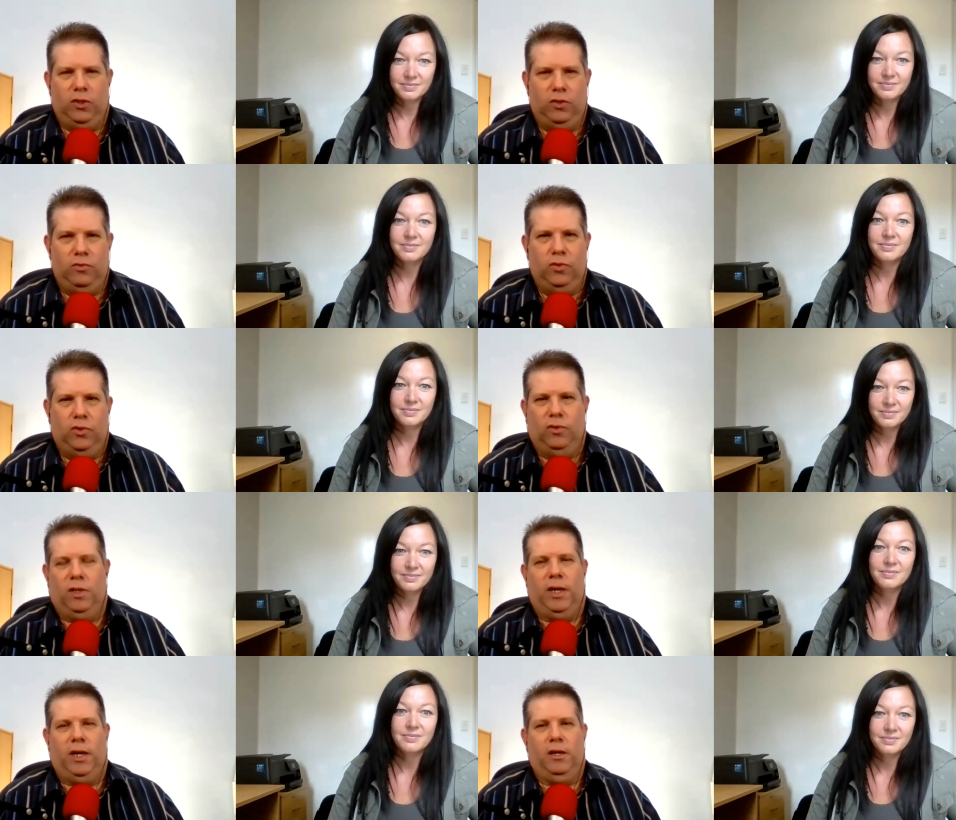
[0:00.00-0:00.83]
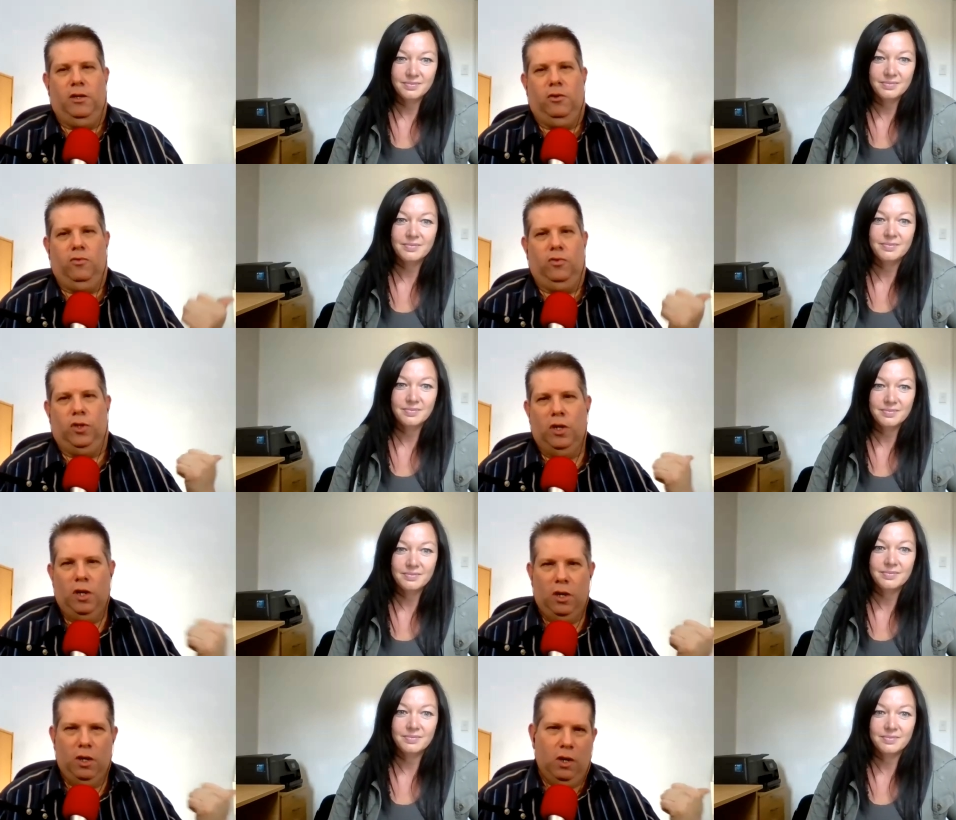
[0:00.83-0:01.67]
Speaker 1: too so that i can use
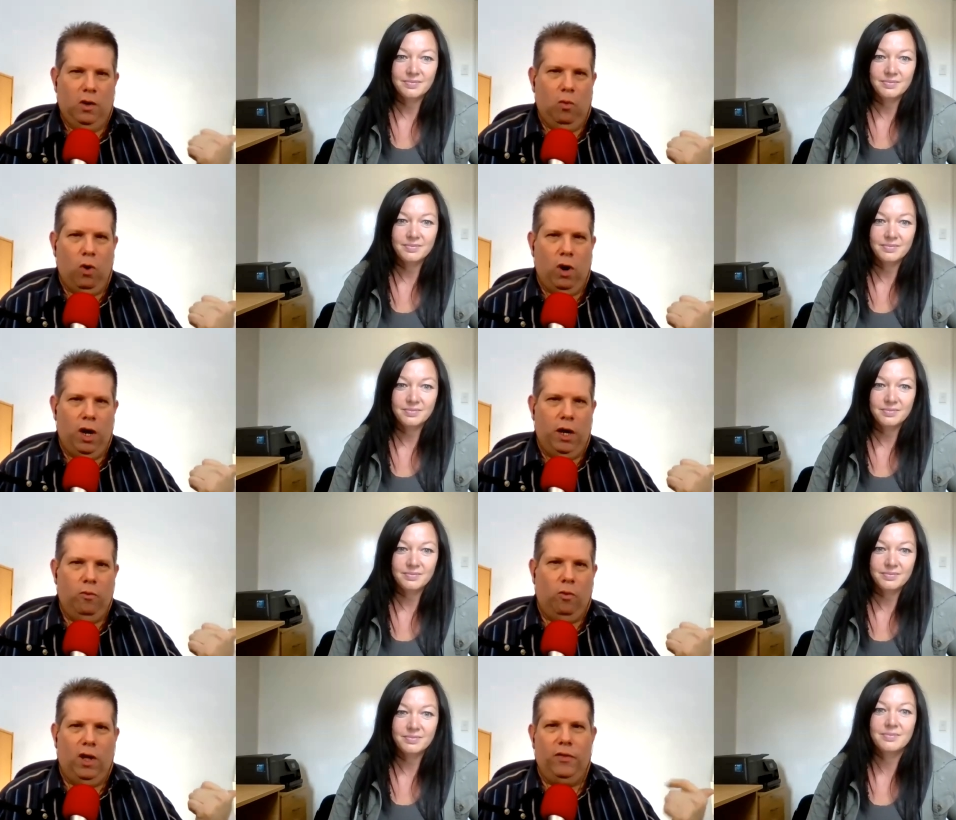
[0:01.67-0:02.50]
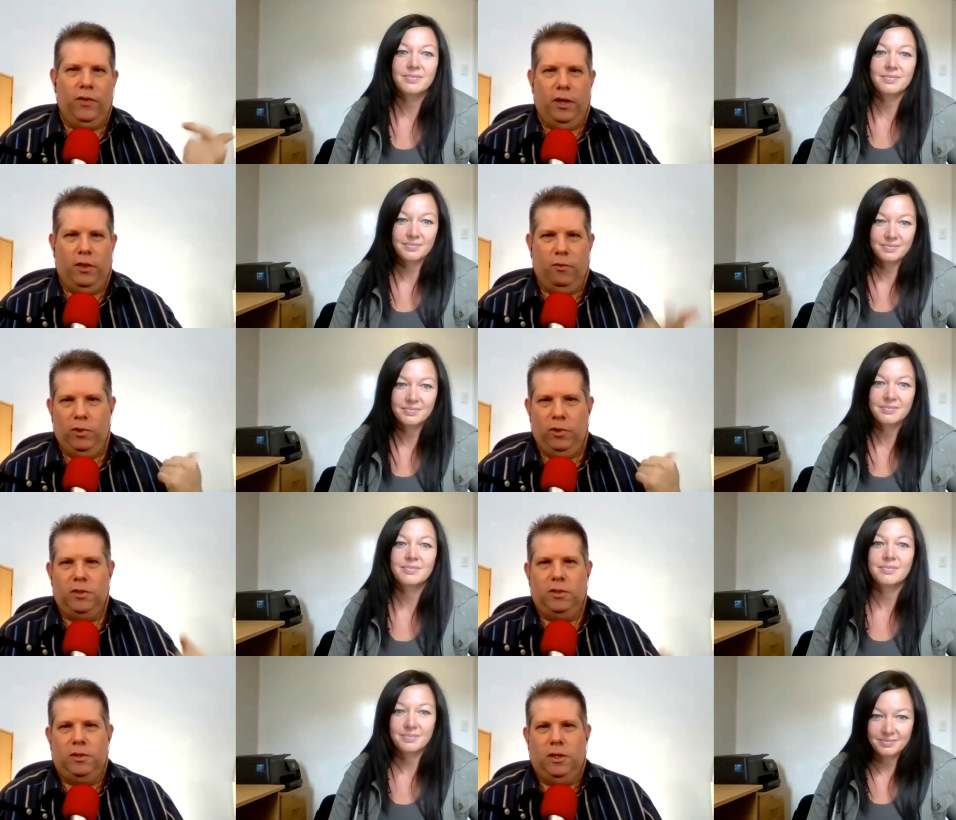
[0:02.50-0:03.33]
one while the other
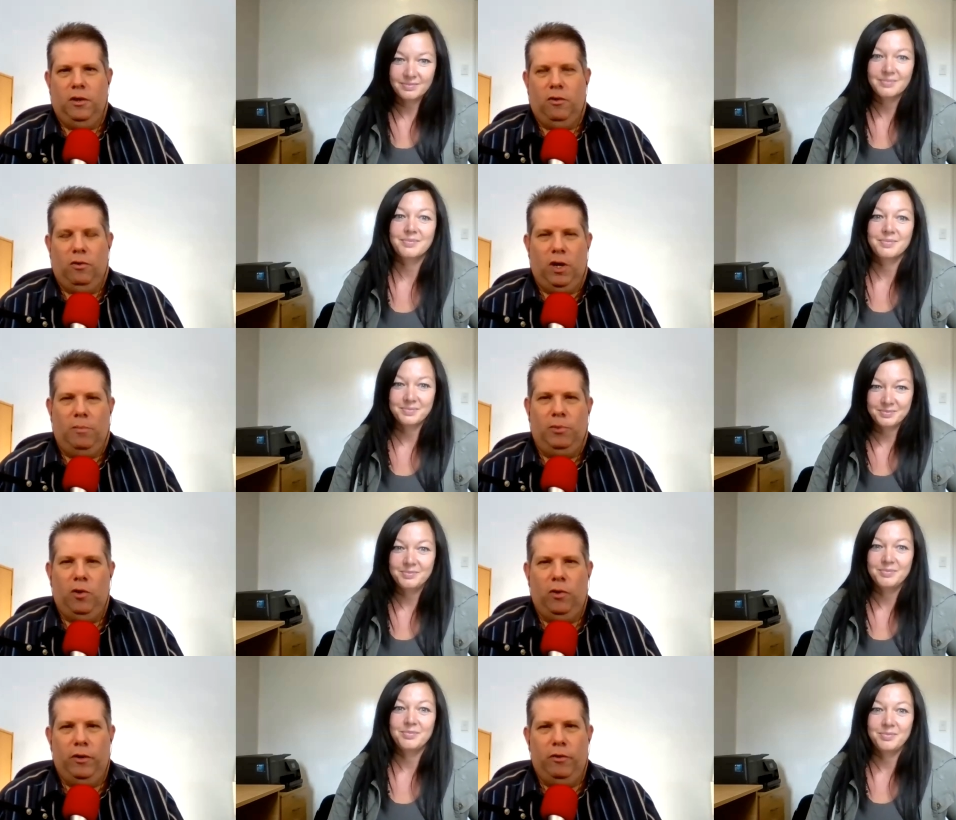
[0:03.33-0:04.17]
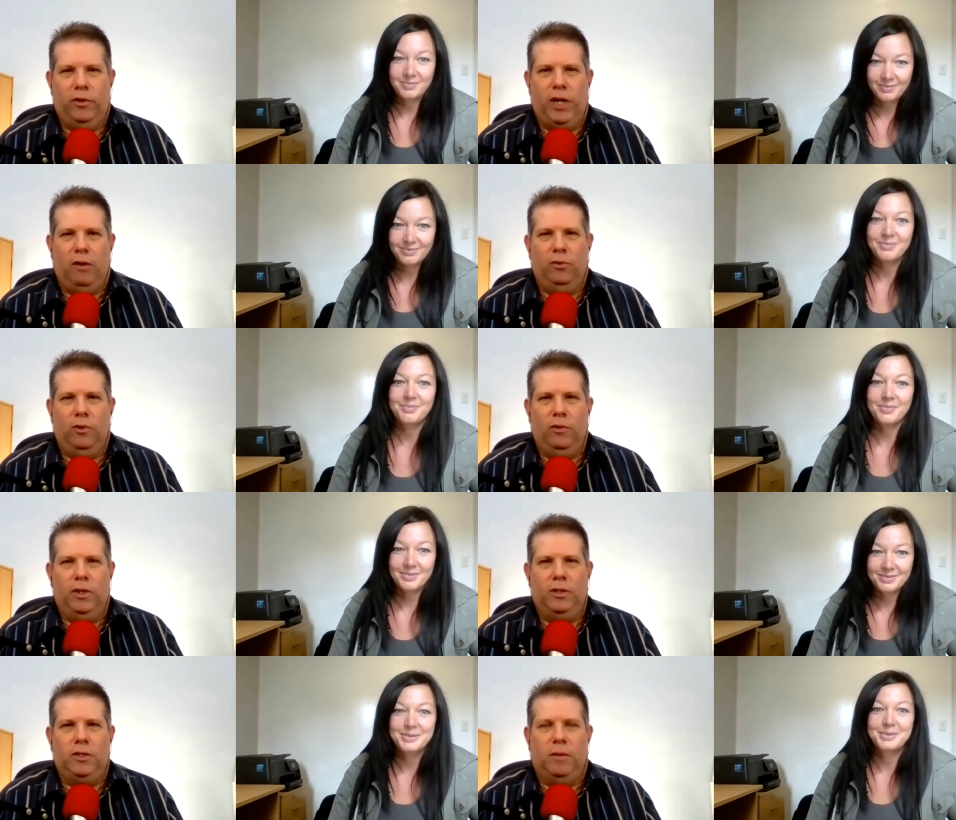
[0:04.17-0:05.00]
one's you know uploading or
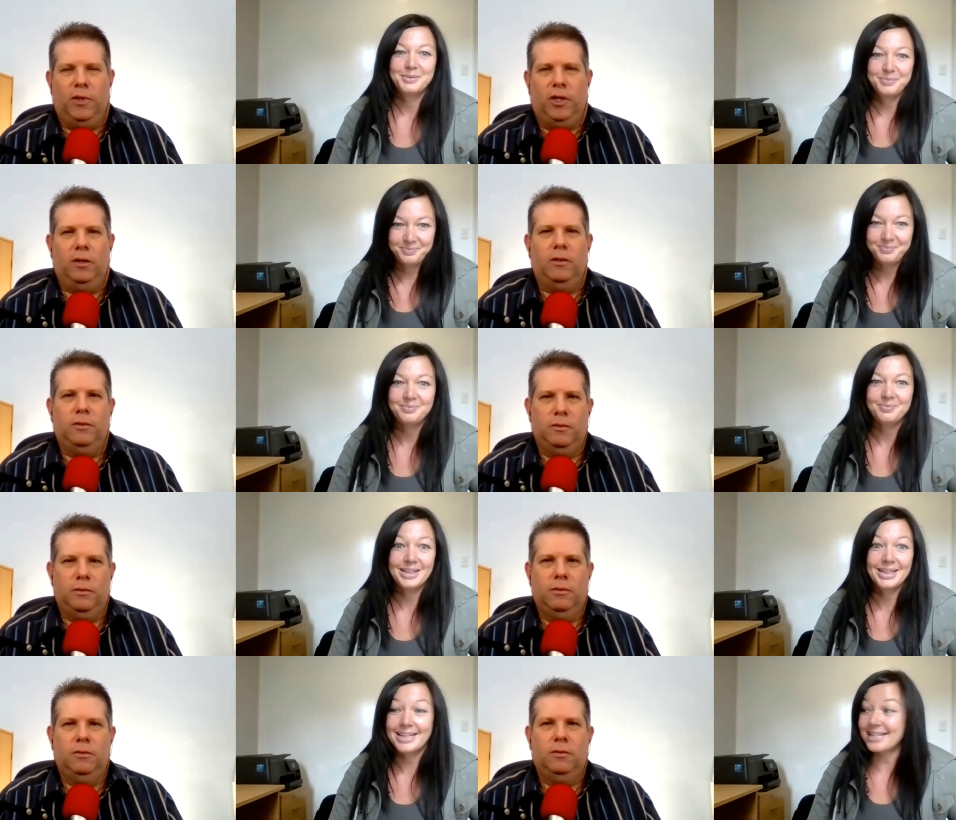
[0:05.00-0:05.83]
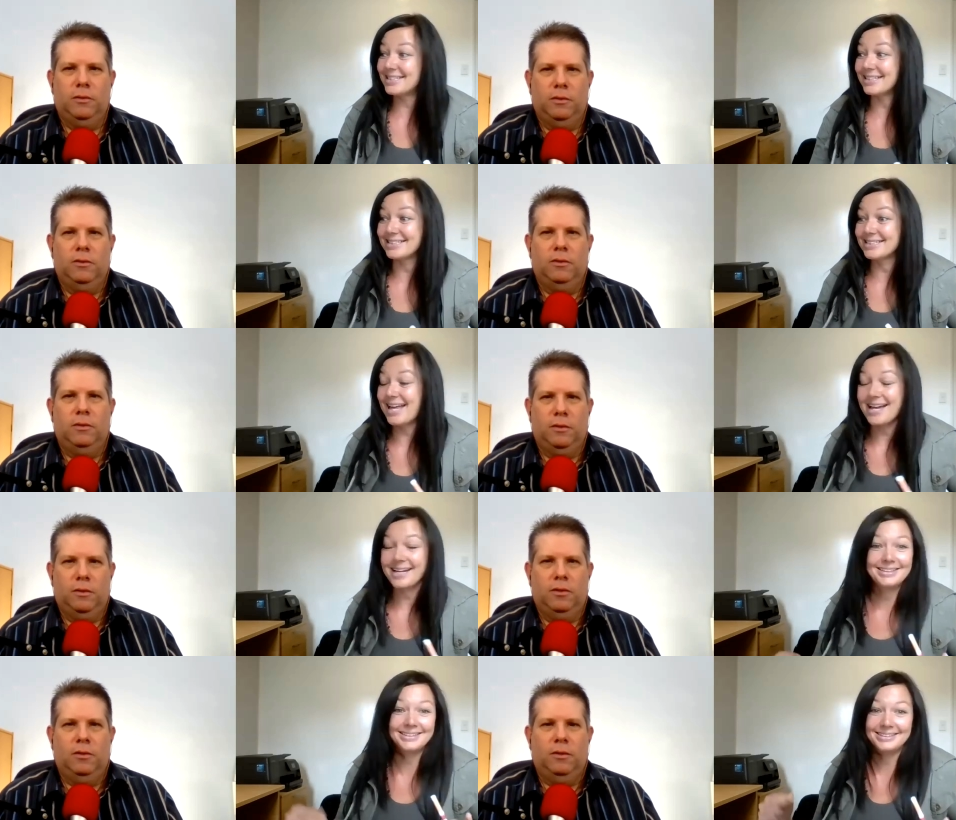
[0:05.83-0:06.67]
downloading something
Speaker 2: that's
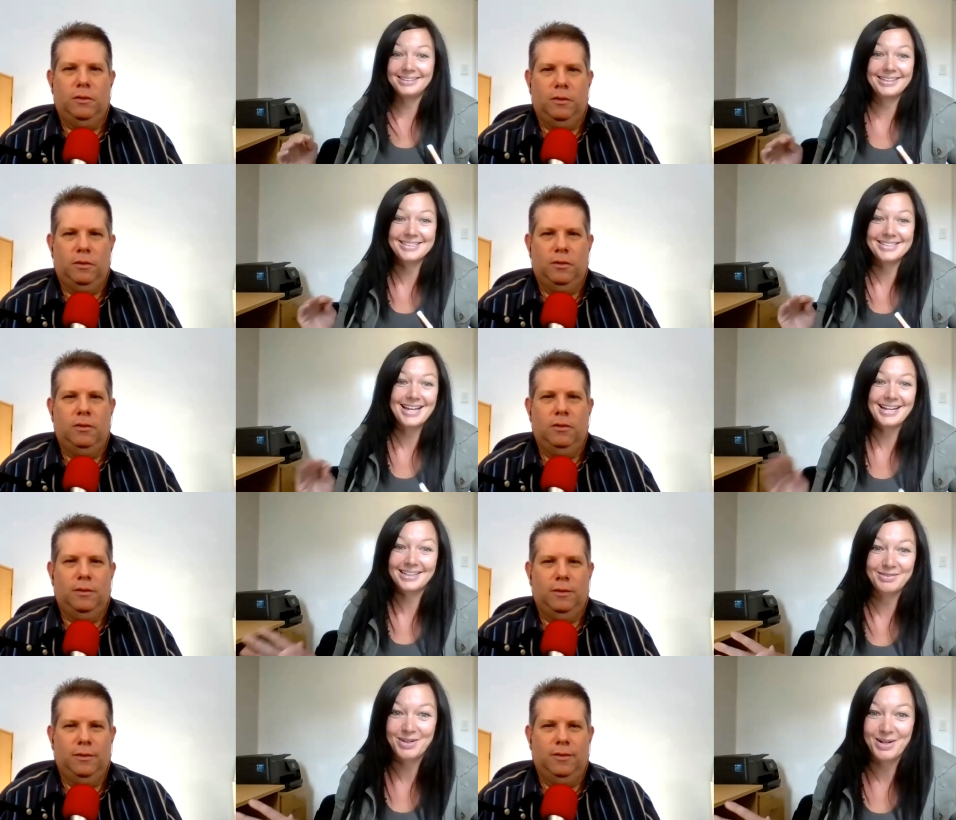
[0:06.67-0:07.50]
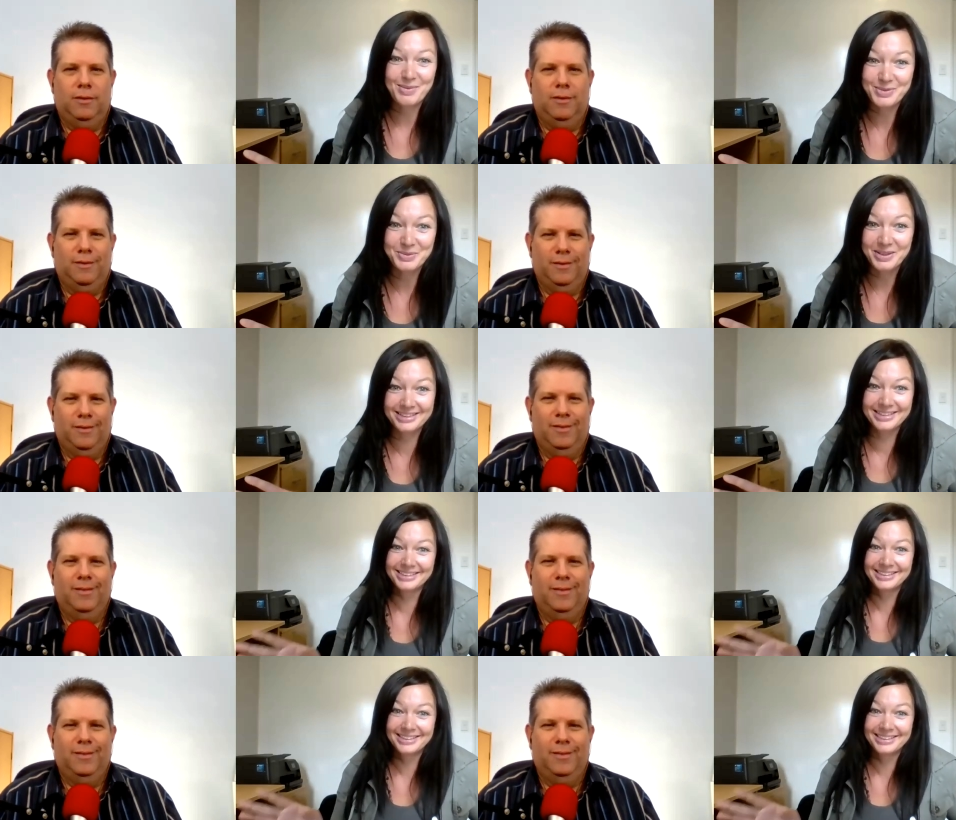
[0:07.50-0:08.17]
exactly exactly what i'm doing